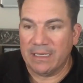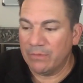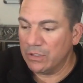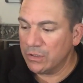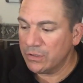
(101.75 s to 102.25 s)
I
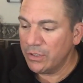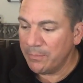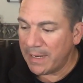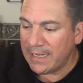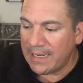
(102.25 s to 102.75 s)
would look through your
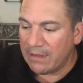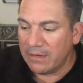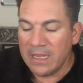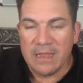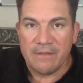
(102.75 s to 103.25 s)
bank
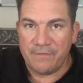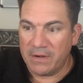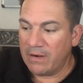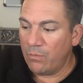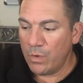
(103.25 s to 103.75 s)
account,
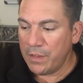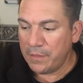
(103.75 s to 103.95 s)
figure out what